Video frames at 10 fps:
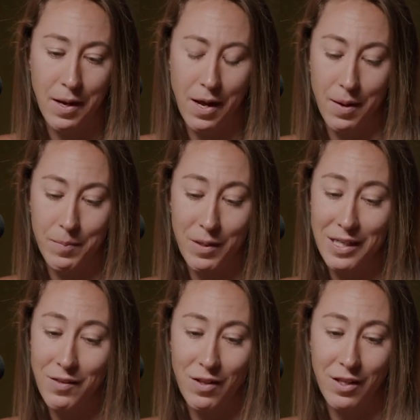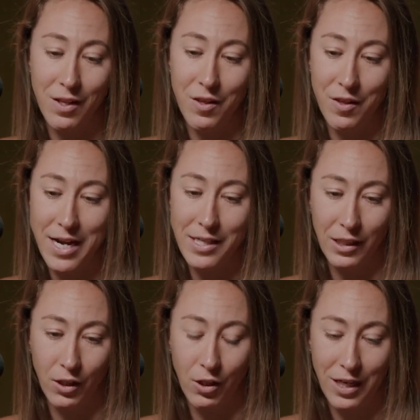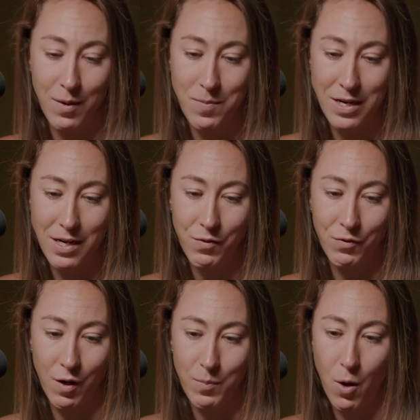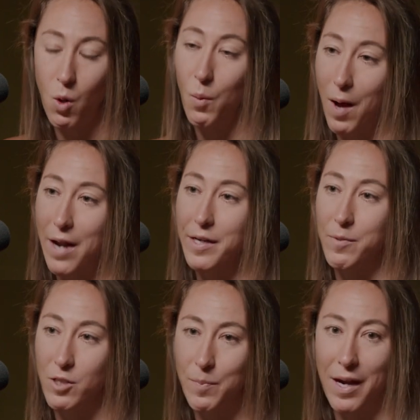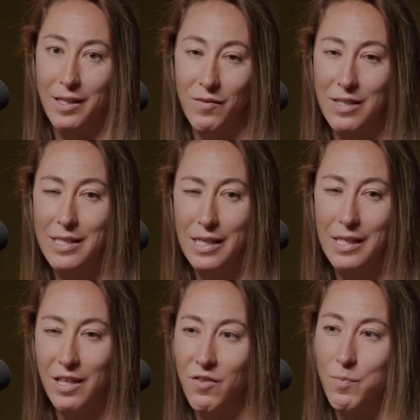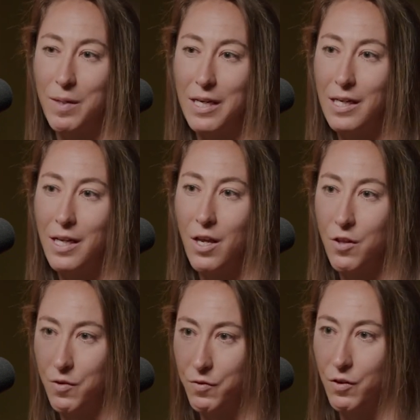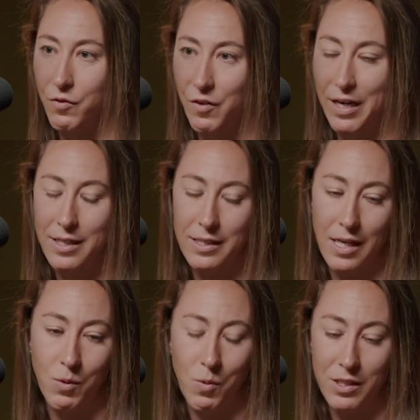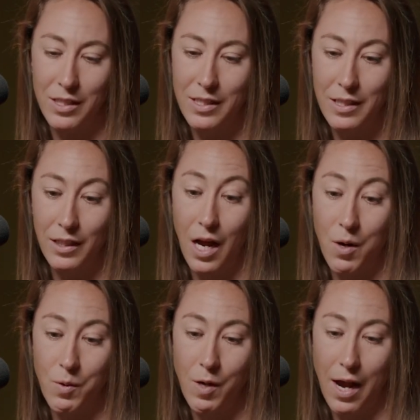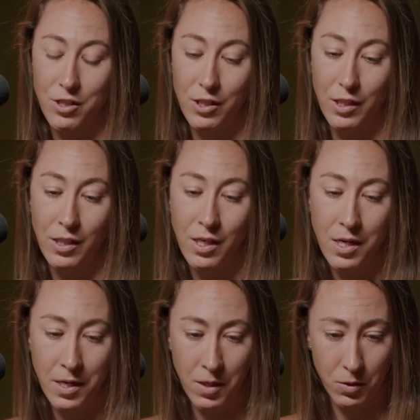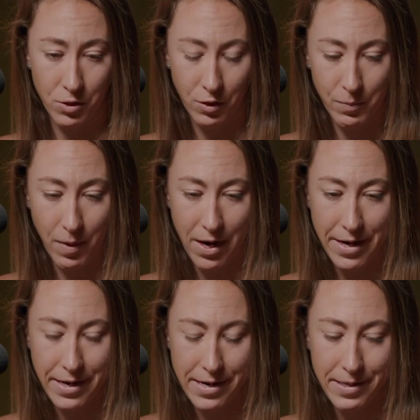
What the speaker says: But even they didn't look at me from a whole body perspective and didn't give me the full fix. And it wasn't until I actually took my